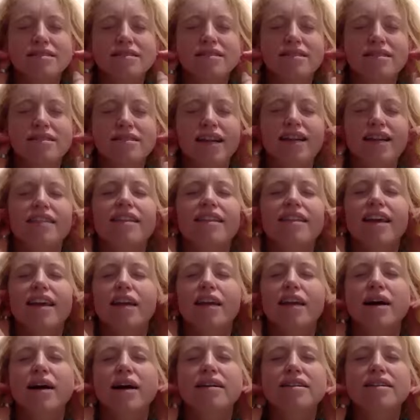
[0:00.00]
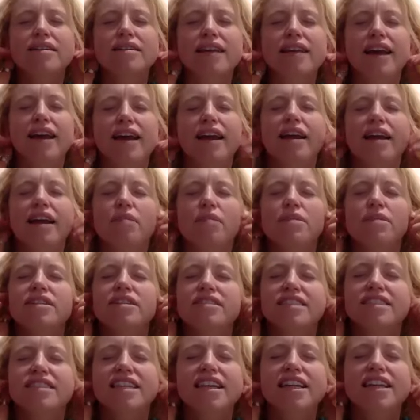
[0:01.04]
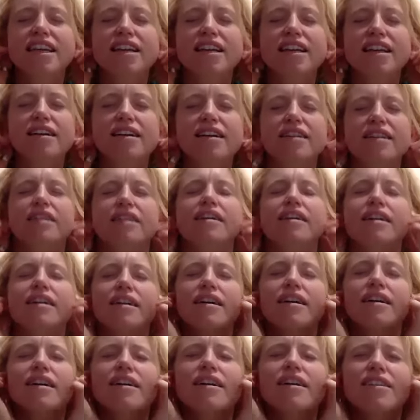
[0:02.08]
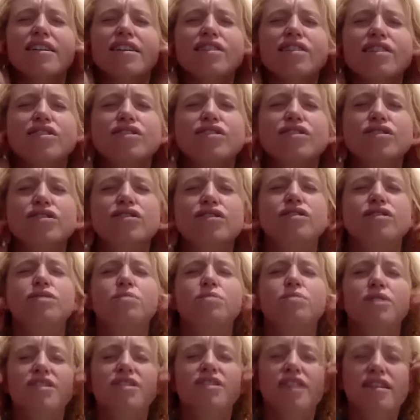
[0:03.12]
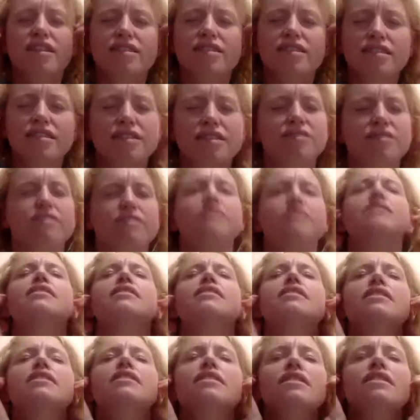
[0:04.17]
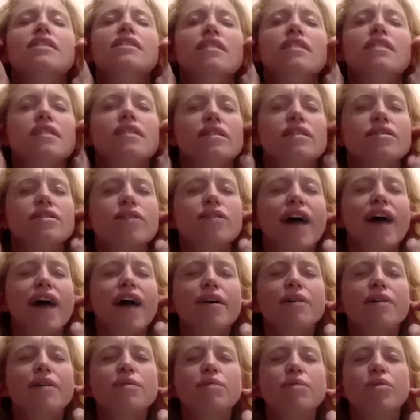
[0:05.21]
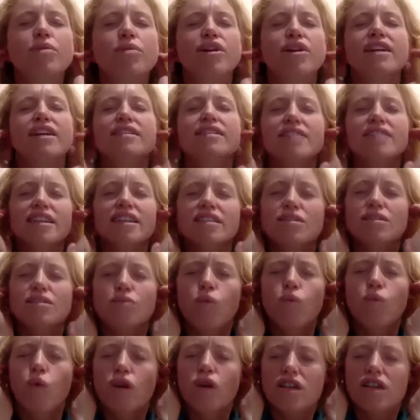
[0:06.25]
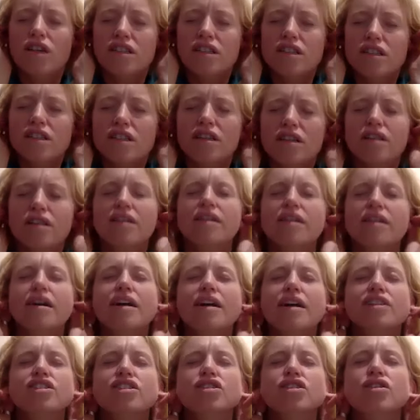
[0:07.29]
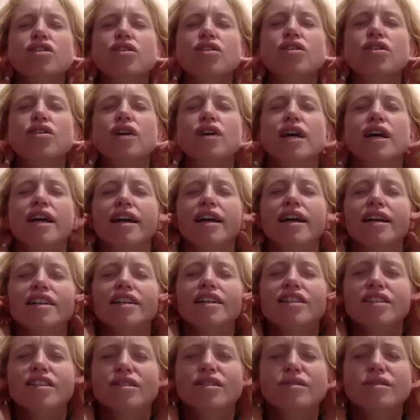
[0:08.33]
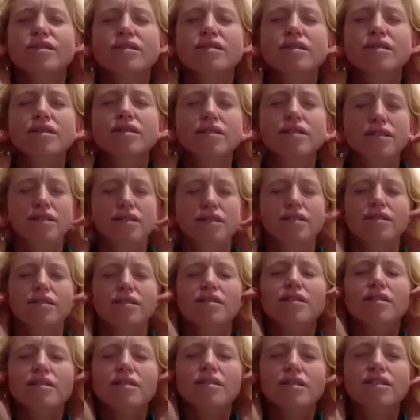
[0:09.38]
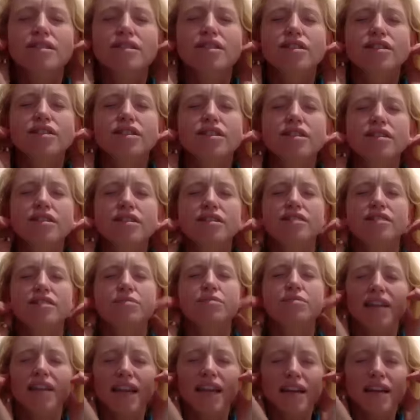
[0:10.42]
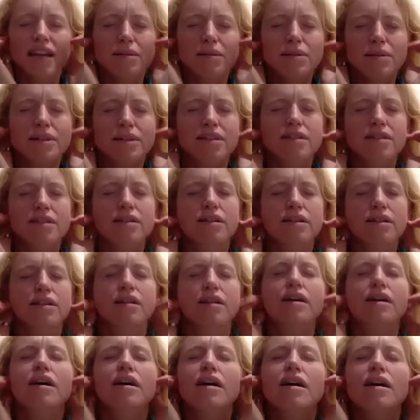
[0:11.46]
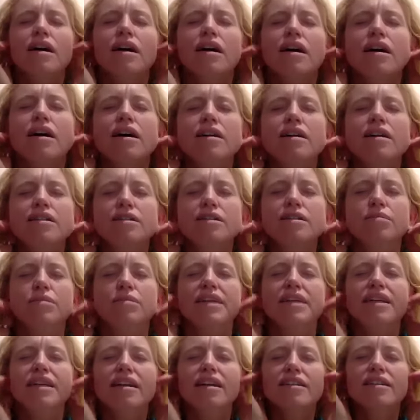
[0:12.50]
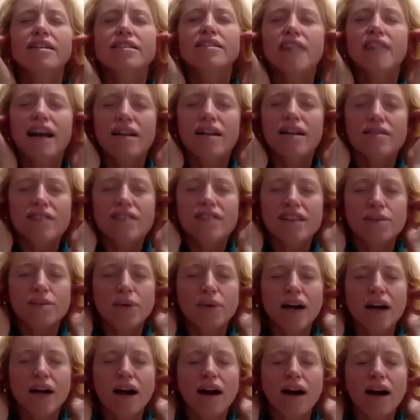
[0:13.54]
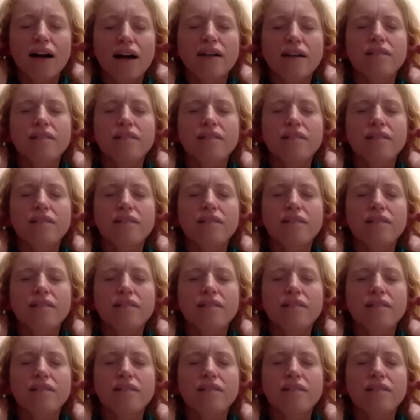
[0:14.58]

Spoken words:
Like, think about it, they enable us to hear. They're super sensitive. So how can we bring a sense of wonder and joy into just being able to meet ourselves as we are?